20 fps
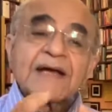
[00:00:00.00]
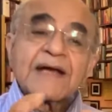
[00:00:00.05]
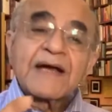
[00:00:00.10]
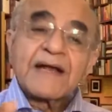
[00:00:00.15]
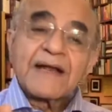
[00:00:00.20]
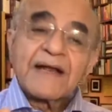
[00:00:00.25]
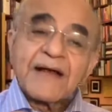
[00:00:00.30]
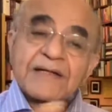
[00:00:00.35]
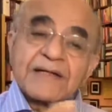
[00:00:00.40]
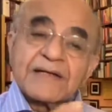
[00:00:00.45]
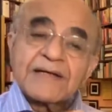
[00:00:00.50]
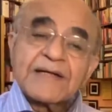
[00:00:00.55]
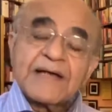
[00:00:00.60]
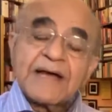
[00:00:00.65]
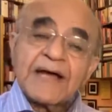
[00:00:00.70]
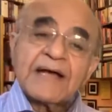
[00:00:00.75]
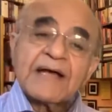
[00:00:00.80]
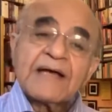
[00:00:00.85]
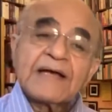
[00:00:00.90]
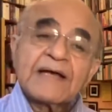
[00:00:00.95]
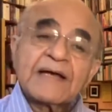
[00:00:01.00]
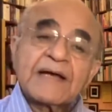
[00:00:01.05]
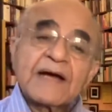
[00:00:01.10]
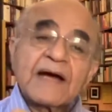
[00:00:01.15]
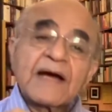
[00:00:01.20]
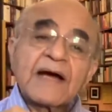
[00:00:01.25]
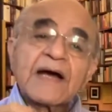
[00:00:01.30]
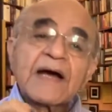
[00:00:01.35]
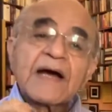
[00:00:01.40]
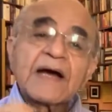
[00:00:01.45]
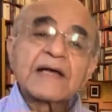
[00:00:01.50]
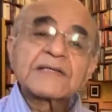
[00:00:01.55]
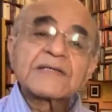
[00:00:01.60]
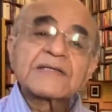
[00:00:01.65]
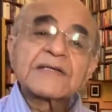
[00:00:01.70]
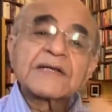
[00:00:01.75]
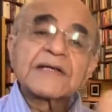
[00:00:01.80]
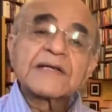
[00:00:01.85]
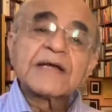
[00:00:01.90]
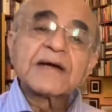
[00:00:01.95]
Another day, a
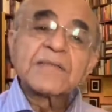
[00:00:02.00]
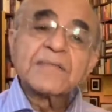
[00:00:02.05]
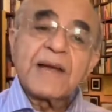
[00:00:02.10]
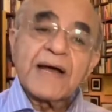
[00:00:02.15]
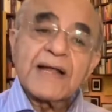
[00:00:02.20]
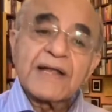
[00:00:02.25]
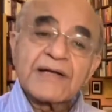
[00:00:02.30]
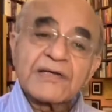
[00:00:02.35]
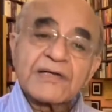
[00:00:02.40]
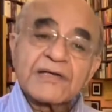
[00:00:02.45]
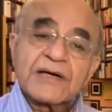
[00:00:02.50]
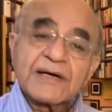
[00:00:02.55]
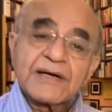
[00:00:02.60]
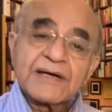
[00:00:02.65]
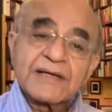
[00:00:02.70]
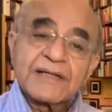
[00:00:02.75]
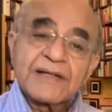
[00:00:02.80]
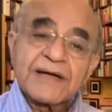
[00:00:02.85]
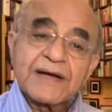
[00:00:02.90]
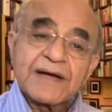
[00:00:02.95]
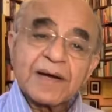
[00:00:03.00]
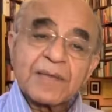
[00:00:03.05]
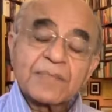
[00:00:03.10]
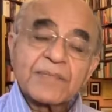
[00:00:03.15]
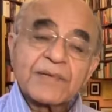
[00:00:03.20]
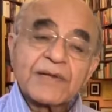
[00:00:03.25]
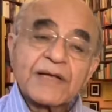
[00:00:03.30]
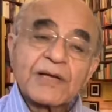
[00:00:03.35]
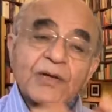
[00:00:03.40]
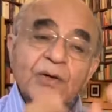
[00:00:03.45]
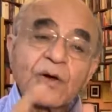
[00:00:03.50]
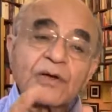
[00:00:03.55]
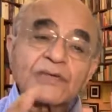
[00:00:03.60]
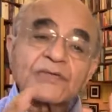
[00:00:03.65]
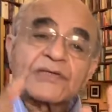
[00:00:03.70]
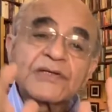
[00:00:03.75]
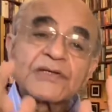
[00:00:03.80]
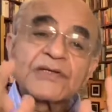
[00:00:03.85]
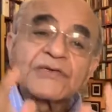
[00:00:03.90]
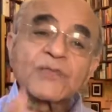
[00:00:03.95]
senior manager in the company
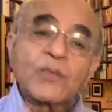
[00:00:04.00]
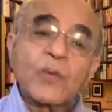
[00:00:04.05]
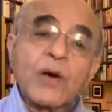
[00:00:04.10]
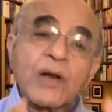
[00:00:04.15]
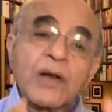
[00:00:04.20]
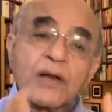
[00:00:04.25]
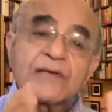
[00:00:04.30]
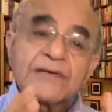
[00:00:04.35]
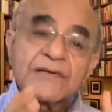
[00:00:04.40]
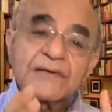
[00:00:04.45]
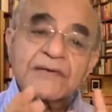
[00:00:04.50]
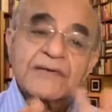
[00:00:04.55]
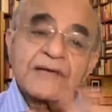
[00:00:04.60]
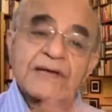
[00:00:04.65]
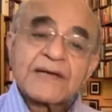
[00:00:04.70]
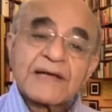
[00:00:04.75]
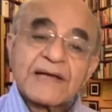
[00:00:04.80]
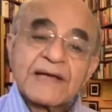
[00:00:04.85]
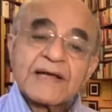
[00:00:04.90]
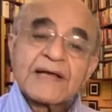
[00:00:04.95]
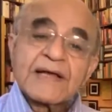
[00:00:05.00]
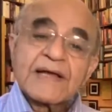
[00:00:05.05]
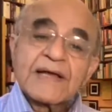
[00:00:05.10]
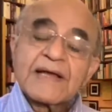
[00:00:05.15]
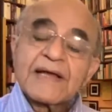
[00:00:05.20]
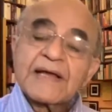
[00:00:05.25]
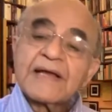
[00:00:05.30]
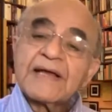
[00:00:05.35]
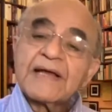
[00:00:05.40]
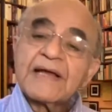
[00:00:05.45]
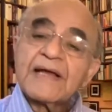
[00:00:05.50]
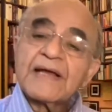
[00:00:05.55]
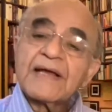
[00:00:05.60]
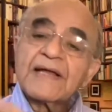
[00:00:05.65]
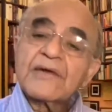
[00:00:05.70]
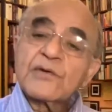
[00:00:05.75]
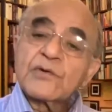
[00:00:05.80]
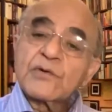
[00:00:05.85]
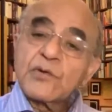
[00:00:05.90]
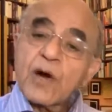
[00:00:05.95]
lost his wallet. He
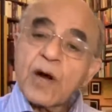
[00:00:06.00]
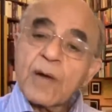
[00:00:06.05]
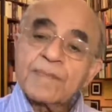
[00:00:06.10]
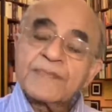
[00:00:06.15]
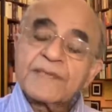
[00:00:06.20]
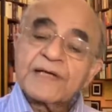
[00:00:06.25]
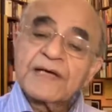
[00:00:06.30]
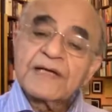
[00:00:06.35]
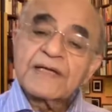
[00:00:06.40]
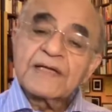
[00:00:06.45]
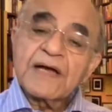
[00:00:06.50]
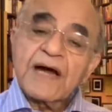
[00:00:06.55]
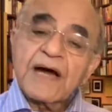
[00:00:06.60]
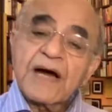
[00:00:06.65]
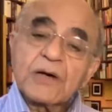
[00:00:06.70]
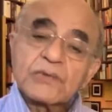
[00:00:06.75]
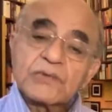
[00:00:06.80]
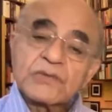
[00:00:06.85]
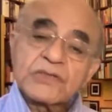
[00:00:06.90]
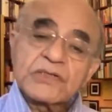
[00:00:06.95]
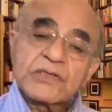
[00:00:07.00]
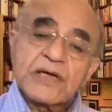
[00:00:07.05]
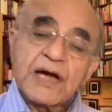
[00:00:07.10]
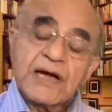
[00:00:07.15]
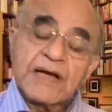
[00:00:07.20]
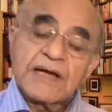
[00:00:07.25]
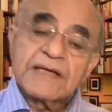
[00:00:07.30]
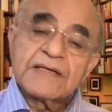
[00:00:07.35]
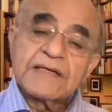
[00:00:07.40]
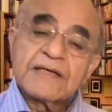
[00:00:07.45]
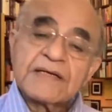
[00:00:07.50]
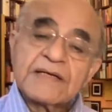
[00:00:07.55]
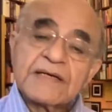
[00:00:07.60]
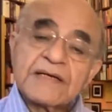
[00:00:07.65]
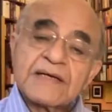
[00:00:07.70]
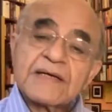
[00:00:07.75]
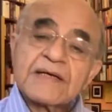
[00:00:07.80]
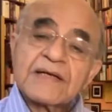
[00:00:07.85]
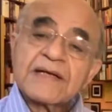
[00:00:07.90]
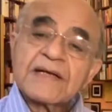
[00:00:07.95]
dropped it outside
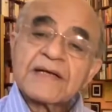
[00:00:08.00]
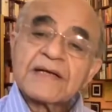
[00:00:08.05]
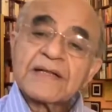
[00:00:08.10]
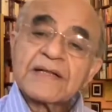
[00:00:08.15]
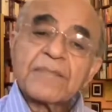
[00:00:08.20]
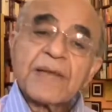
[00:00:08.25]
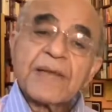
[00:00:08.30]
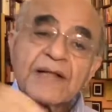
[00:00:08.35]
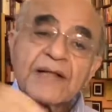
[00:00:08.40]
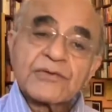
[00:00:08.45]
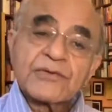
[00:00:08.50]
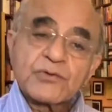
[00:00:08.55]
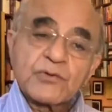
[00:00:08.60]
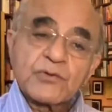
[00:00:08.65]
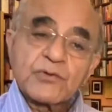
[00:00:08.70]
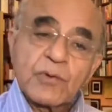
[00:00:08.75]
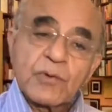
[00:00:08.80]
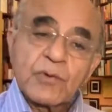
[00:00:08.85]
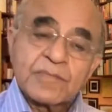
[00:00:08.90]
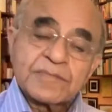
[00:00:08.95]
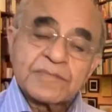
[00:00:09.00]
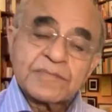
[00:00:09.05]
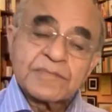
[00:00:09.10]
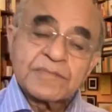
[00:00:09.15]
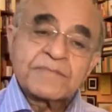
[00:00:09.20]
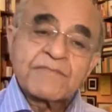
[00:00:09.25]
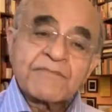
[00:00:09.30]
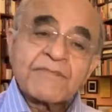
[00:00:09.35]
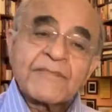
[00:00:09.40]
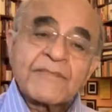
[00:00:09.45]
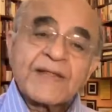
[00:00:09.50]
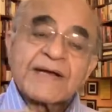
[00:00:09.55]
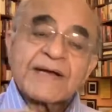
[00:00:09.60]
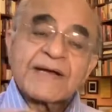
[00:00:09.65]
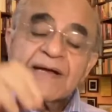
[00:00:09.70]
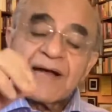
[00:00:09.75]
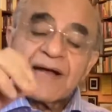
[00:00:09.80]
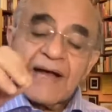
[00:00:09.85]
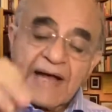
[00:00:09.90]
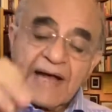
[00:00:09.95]
the men's room.
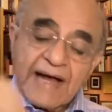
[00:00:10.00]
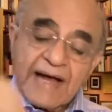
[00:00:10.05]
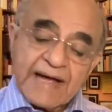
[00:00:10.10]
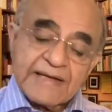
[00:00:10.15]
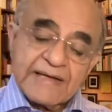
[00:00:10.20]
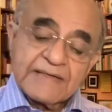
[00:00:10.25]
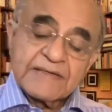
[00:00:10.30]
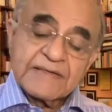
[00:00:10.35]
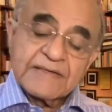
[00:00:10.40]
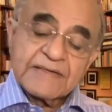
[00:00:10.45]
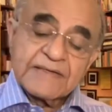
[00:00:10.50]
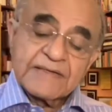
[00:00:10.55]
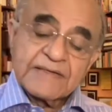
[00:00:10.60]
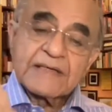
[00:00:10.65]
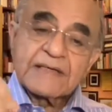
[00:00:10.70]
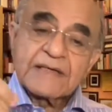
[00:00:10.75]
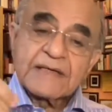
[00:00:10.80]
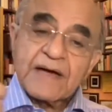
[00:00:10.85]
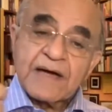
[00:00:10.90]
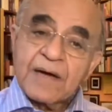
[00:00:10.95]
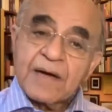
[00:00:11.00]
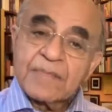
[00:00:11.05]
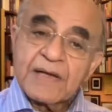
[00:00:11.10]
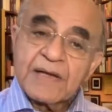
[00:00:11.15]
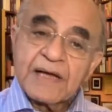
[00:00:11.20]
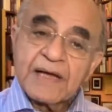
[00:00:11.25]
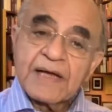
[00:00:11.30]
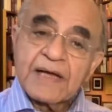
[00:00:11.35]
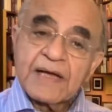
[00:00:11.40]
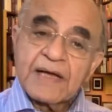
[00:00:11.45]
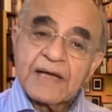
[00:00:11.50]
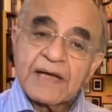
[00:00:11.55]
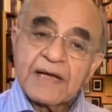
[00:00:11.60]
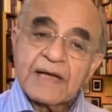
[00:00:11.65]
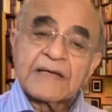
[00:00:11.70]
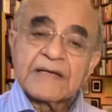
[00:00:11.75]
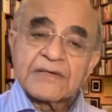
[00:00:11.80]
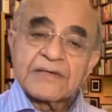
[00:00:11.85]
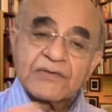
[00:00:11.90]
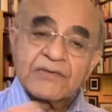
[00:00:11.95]
And Kamble,
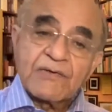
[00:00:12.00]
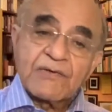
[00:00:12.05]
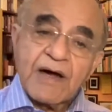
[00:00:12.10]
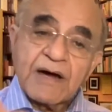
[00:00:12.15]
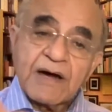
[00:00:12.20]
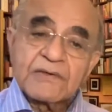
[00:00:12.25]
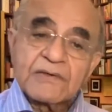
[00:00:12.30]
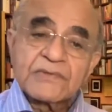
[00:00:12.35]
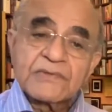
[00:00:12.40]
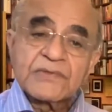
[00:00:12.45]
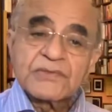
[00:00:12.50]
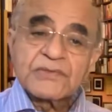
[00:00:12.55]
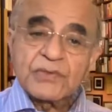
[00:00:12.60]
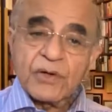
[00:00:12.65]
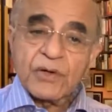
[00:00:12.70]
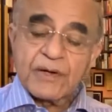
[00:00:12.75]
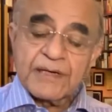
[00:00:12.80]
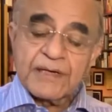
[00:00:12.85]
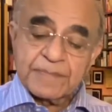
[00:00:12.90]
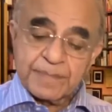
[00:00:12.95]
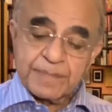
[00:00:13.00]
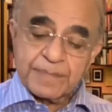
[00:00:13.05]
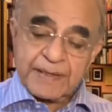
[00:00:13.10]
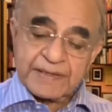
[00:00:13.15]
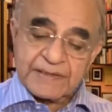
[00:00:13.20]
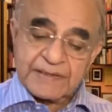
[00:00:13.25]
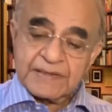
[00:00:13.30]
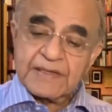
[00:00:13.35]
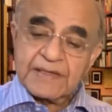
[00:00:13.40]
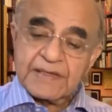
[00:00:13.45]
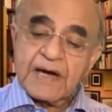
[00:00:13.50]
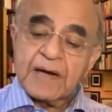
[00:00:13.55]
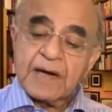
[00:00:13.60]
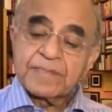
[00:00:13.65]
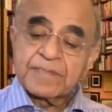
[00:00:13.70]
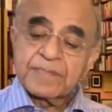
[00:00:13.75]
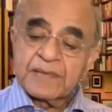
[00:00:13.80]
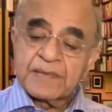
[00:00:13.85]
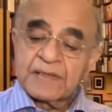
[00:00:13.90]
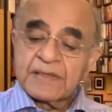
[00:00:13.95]
in his round, saw it, picked it up,
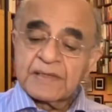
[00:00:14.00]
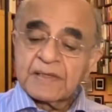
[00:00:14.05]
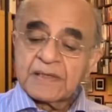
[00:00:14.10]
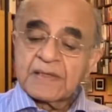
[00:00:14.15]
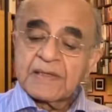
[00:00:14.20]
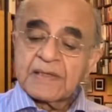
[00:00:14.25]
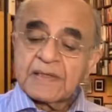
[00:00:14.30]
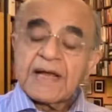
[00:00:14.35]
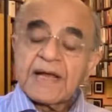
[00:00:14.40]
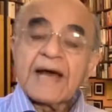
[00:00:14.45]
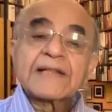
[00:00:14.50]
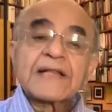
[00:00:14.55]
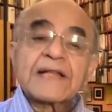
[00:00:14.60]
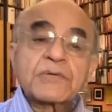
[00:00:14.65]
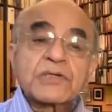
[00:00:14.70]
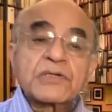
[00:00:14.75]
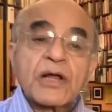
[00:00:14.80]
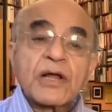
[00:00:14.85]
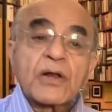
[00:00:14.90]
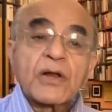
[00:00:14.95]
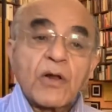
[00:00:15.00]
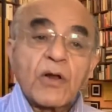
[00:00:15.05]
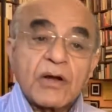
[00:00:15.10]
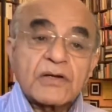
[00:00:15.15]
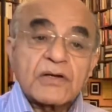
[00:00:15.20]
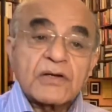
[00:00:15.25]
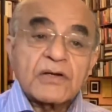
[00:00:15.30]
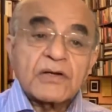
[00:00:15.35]
and there was a lot of